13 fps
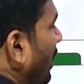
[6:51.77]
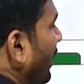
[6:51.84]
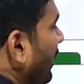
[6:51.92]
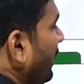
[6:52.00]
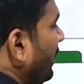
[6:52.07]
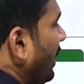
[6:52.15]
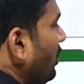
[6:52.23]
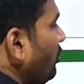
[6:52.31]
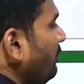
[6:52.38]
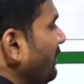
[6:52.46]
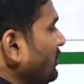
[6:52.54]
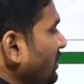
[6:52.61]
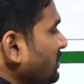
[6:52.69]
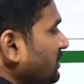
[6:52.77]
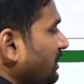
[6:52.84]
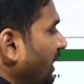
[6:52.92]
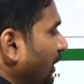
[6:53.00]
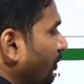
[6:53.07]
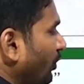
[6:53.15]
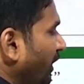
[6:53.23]
under the control measures
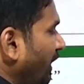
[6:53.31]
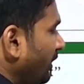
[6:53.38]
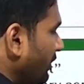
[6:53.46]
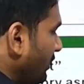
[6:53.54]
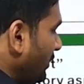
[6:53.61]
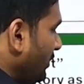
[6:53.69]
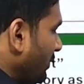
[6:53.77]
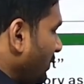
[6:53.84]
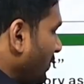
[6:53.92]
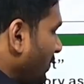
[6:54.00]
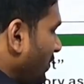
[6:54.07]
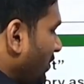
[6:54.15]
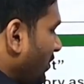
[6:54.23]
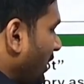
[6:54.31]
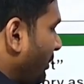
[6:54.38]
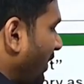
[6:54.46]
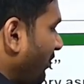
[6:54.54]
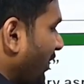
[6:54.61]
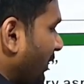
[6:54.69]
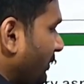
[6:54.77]
included the
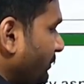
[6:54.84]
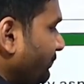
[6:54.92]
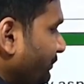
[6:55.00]
power